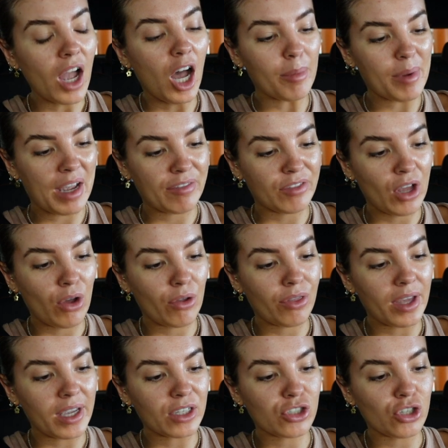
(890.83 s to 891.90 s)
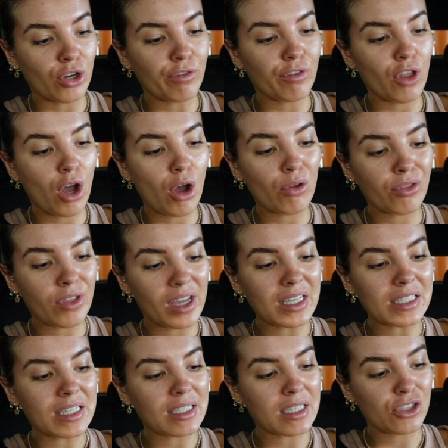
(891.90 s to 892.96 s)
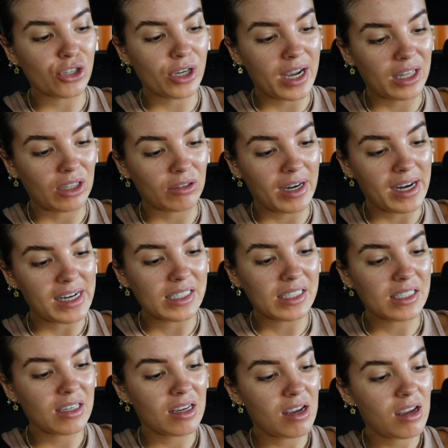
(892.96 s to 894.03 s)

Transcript: I'll be having the whole thing. So for the whole thing, 600 calories.